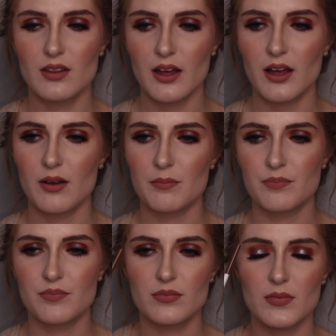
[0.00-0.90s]

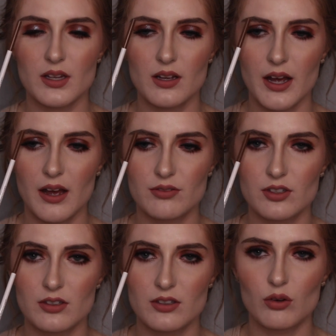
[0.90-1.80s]
I have to,